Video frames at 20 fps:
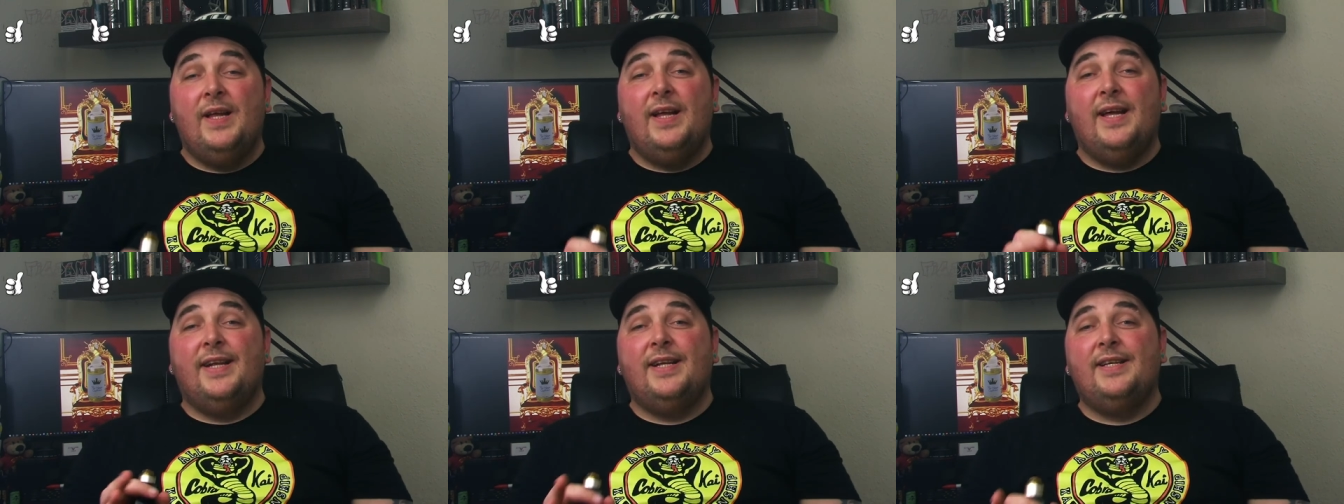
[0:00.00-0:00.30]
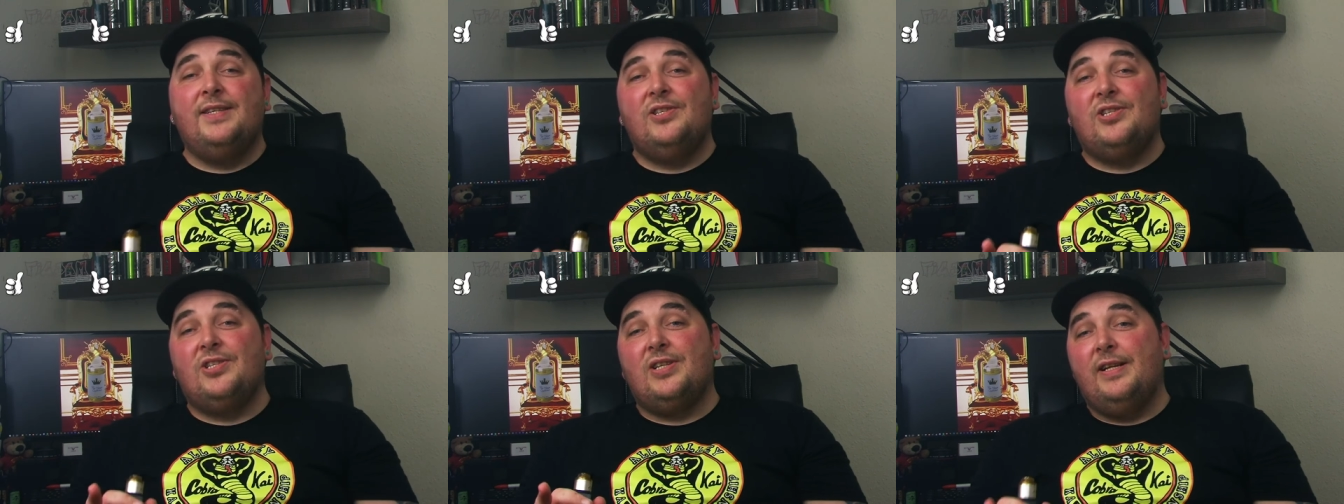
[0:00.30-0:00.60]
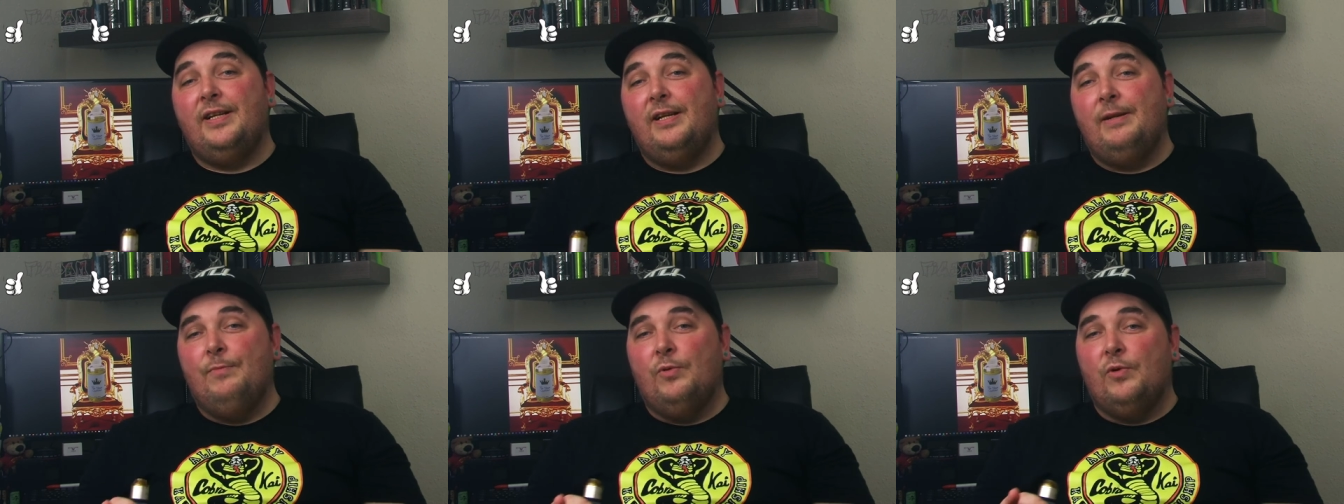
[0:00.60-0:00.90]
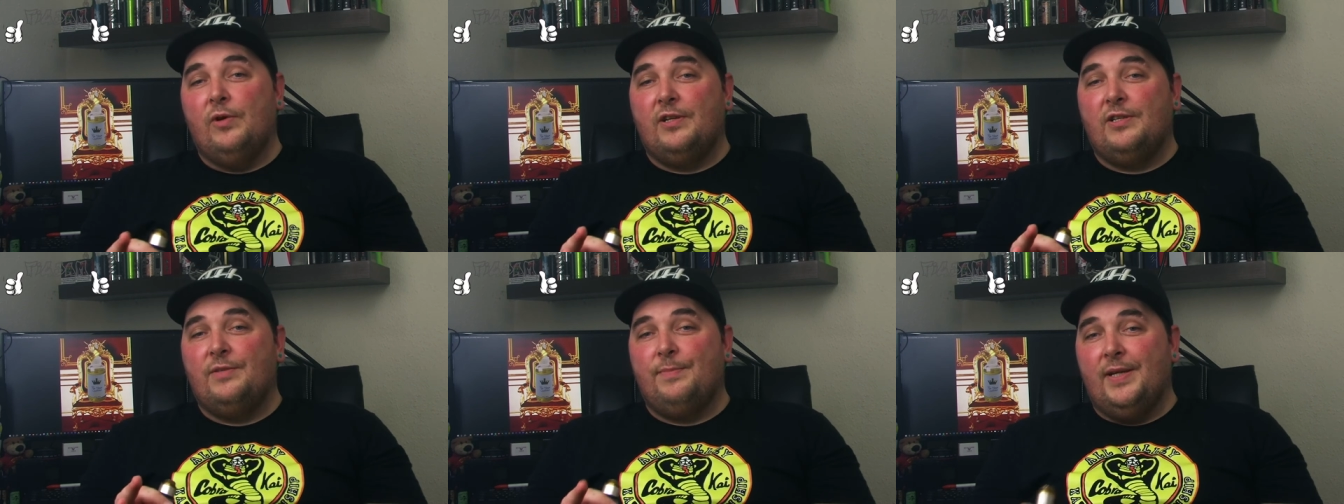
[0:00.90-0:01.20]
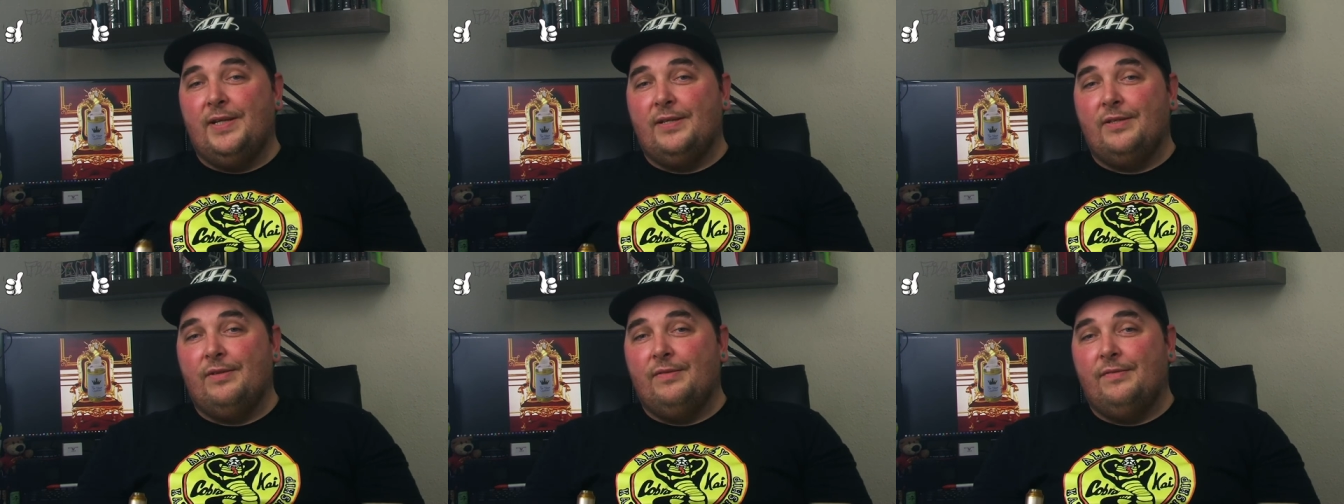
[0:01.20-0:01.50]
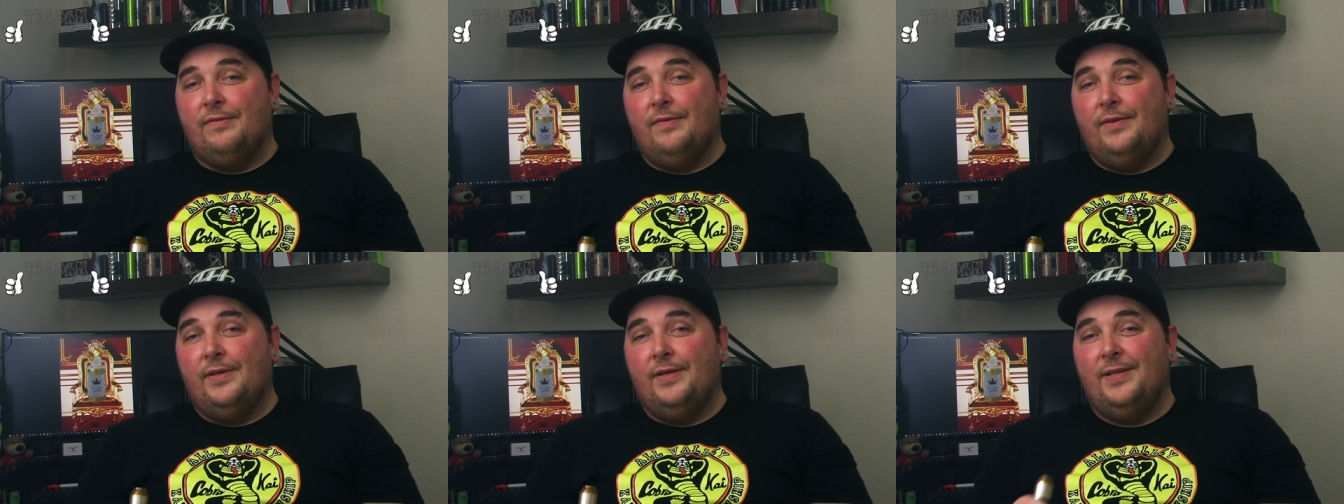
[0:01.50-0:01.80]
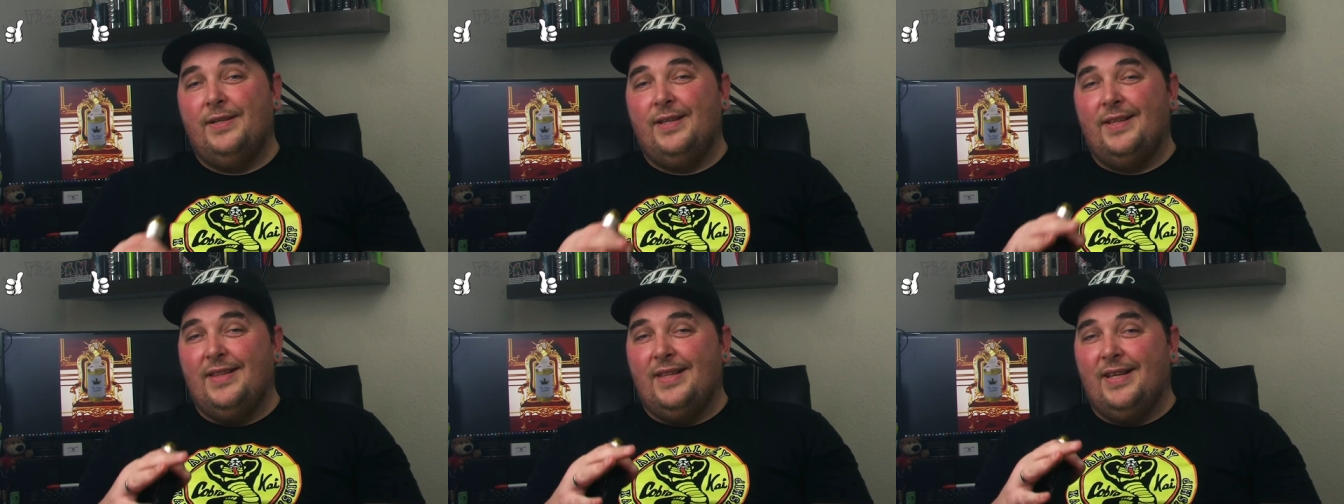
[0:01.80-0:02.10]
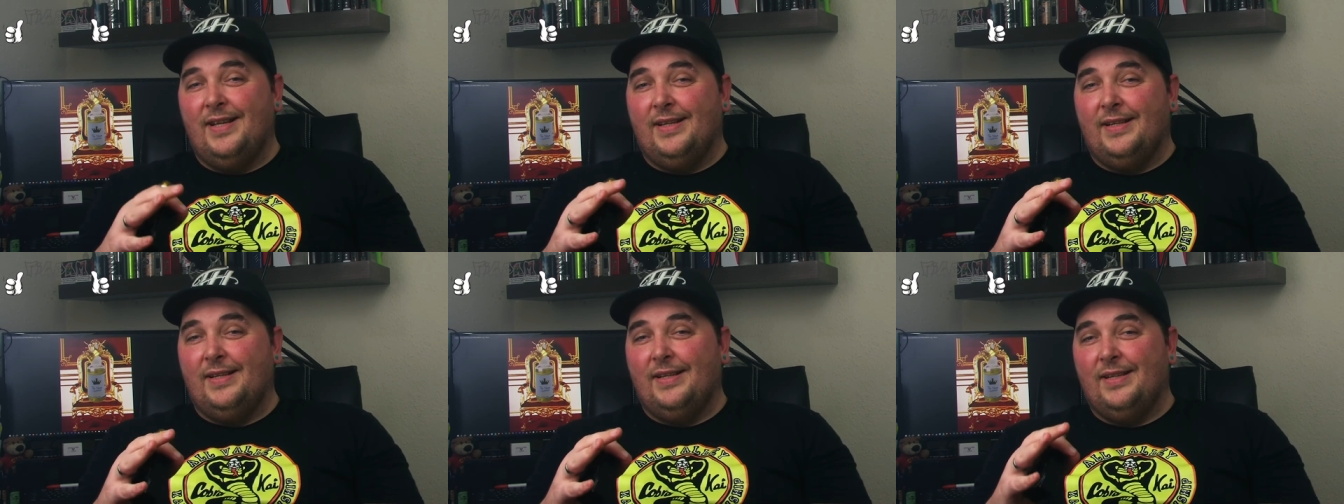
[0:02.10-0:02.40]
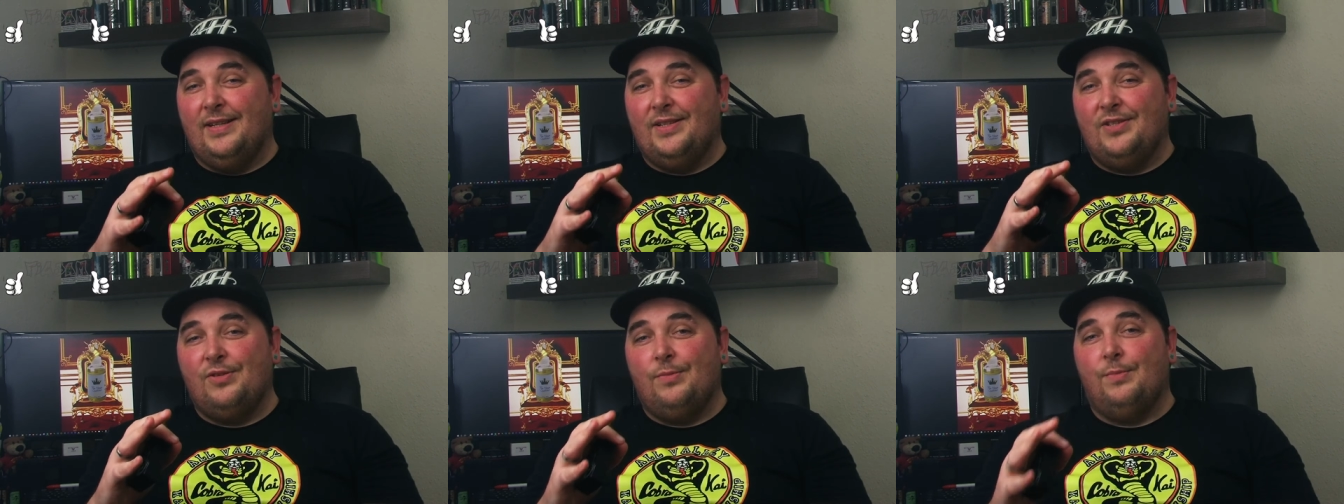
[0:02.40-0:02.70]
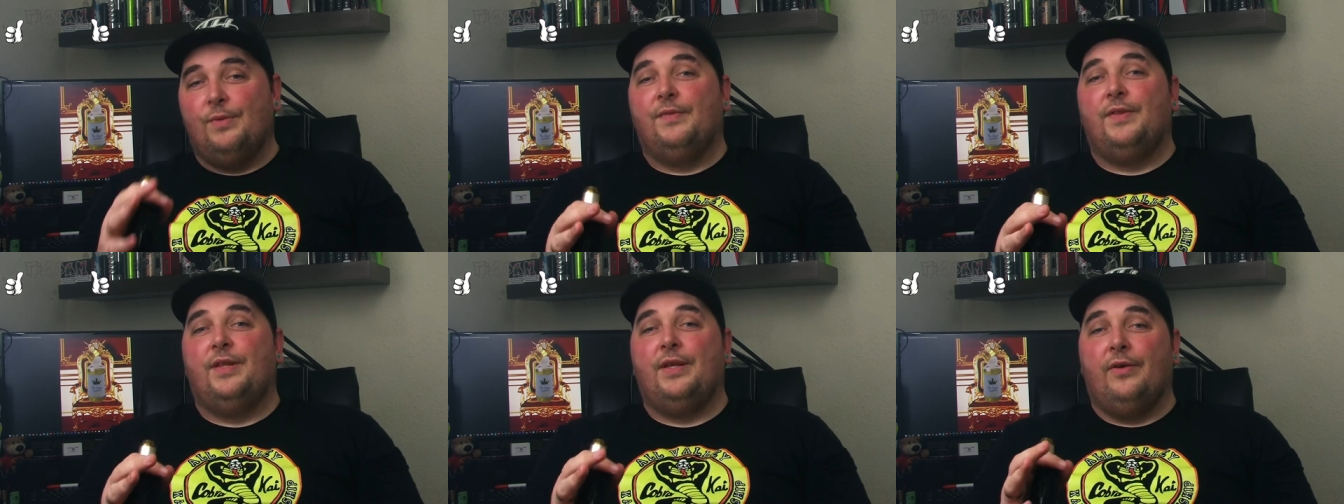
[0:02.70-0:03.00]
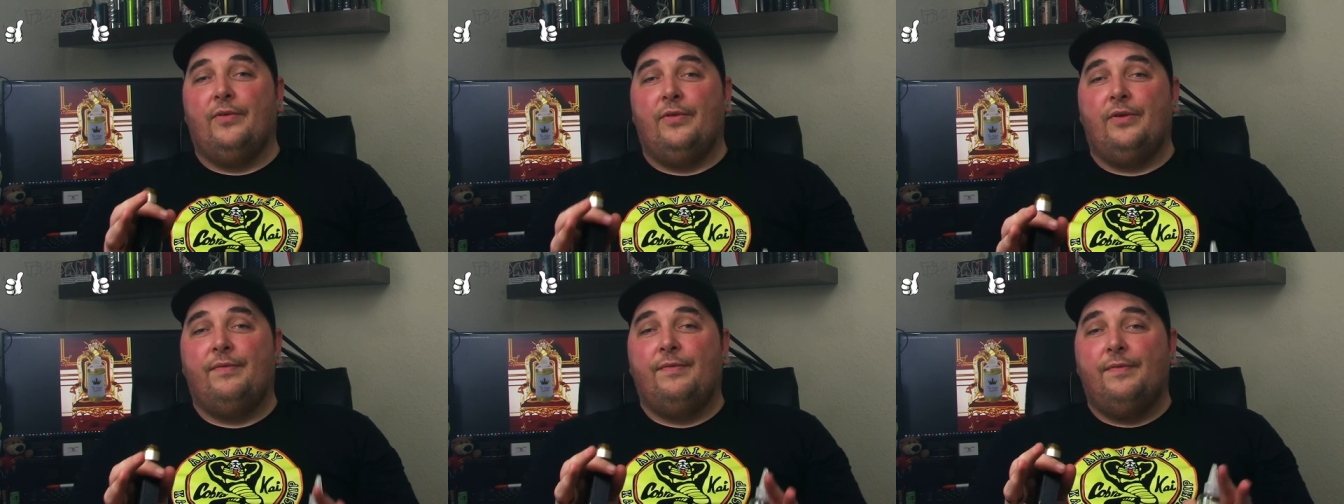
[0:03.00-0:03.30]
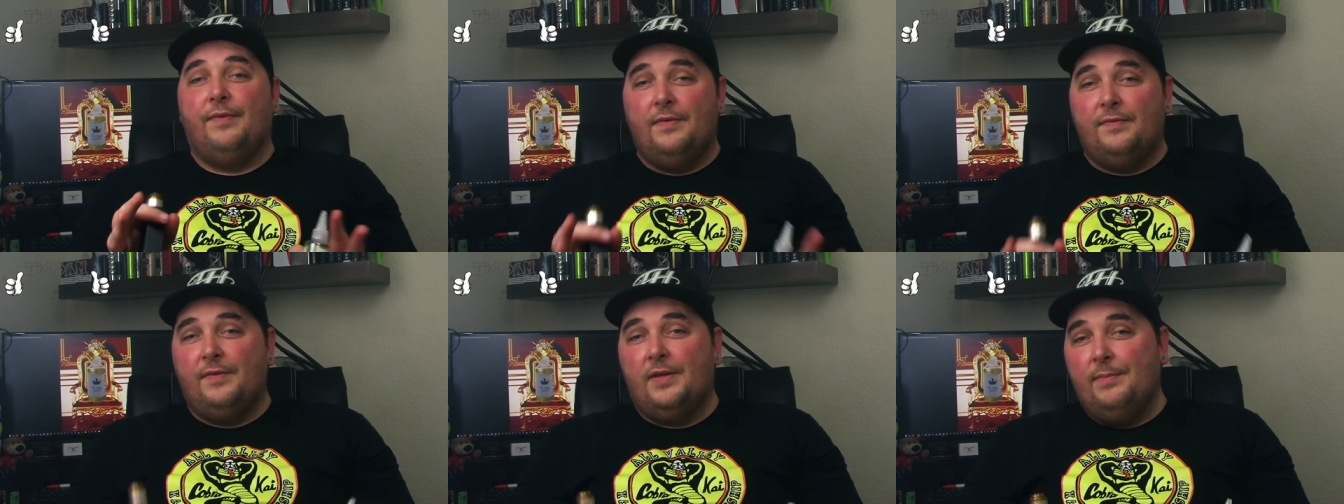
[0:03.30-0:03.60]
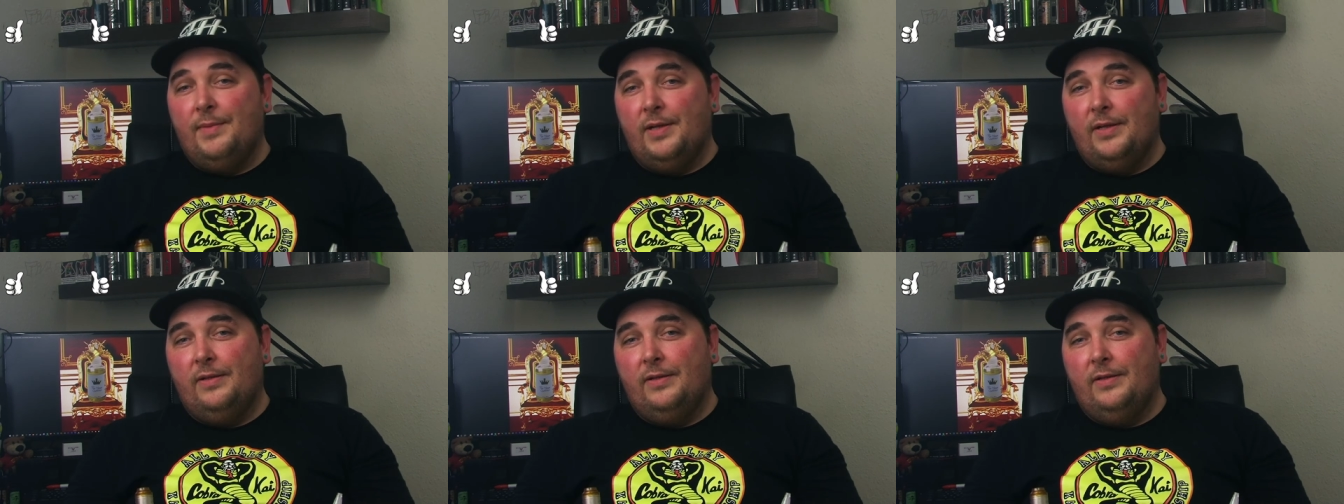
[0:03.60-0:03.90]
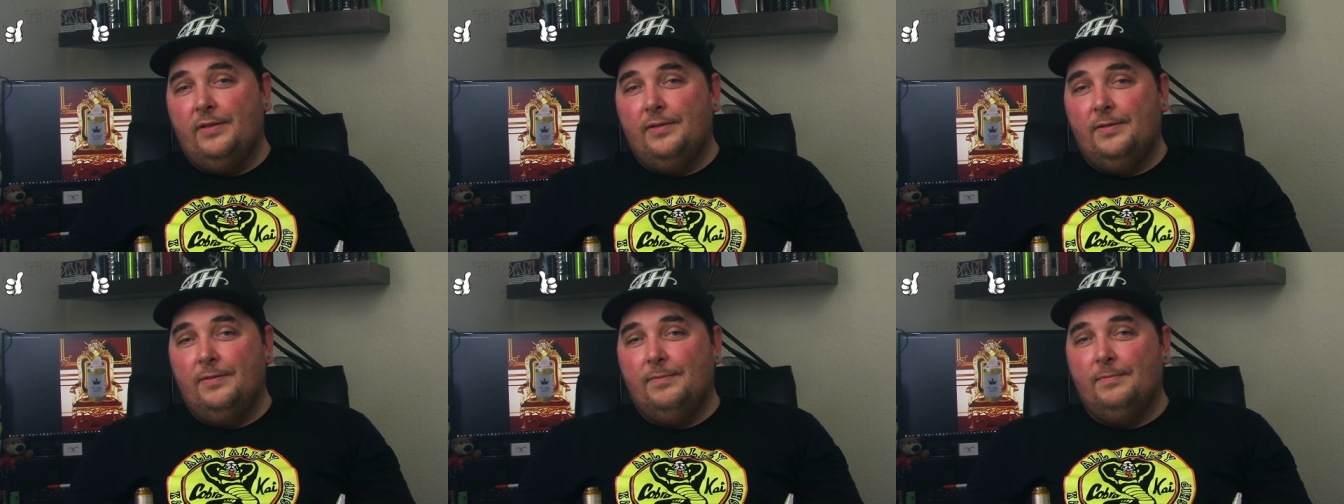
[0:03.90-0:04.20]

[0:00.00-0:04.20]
It is slightly more expensive than some of the other 50ml